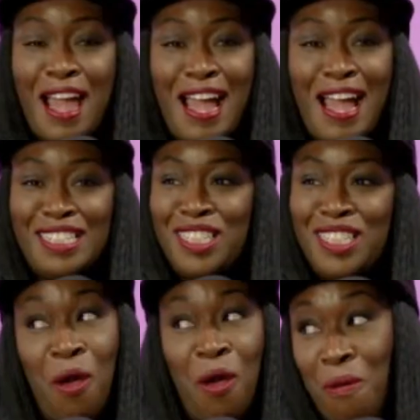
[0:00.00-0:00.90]
And
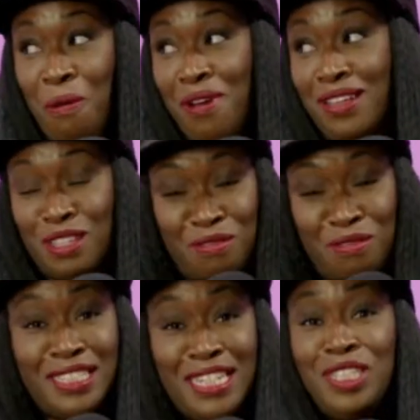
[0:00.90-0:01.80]
so the
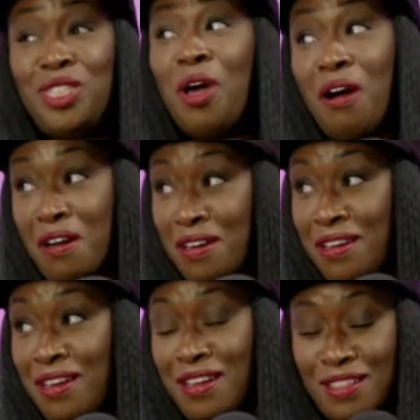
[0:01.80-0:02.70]
receipts are
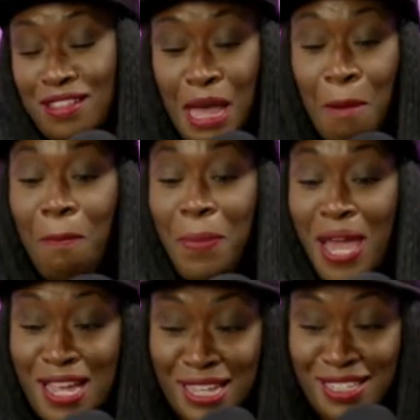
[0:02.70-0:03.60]
that
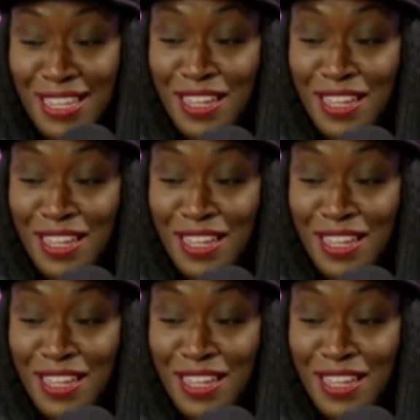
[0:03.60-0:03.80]
basically